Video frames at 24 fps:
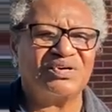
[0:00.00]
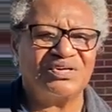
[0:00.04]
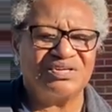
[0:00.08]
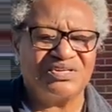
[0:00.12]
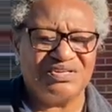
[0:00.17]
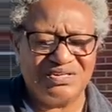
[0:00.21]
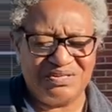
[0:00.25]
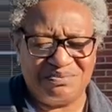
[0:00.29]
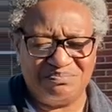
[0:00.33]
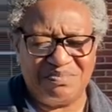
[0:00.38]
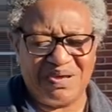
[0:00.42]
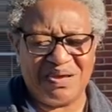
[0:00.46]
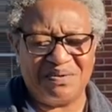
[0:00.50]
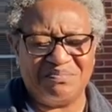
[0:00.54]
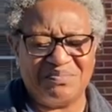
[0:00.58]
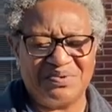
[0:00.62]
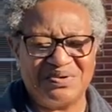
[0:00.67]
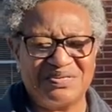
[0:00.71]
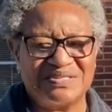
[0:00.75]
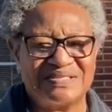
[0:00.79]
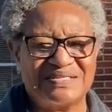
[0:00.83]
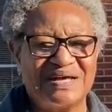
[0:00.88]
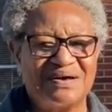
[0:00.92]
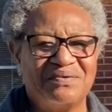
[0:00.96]
good
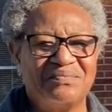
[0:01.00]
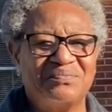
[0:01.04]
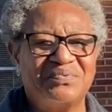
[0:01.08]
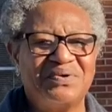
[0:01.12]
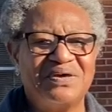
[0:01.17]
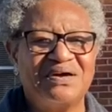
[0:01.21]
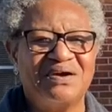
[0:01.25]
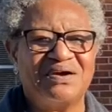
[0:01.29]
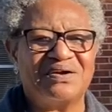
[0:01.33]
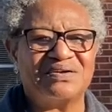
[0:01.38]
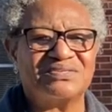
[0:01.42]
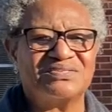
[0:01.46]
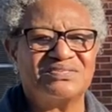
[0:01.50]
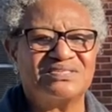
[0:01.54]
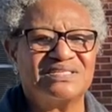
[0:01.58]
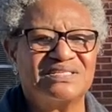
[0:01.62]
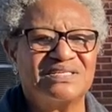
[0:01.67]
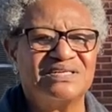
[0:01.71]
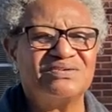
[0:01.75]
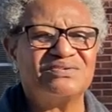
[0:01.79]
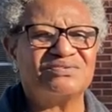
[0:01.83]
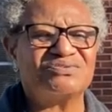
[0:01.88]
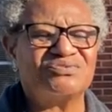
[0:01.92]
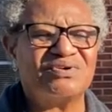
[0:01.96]
memories that we are
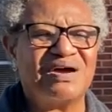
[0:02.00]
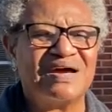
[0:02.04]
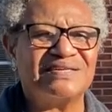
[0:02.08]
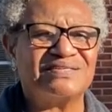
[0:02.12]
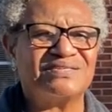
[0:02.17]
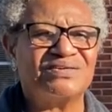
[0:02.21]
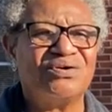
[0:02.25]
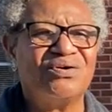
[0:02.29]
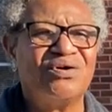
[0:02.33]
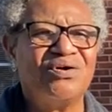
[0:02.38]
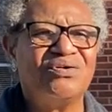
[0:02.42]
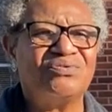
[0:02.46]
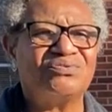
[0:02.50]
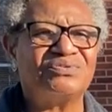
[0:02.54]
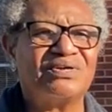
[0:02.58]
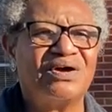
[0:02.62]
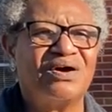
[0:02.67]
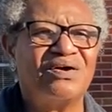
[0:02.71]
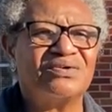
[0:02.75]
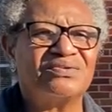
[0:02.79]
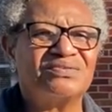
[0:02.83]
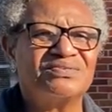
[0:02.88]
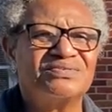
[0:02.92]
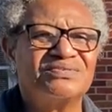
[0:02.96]
still trying to hold
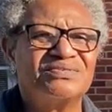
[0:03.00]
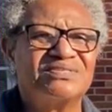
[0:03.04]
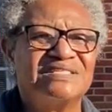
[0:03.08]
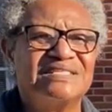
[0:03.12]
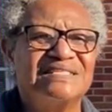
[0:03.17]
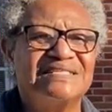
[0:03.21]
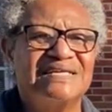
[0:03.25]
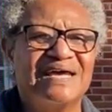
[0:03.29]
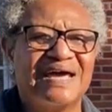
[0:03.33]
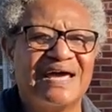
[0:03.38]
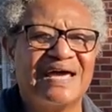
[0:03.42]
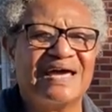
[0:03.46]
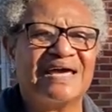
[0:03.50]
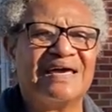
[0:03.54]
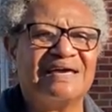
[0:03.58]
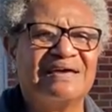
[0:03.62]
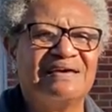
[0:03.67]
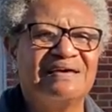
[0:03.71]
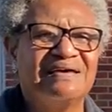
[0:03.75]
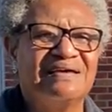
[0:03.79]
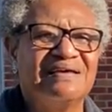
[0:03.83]
on to today.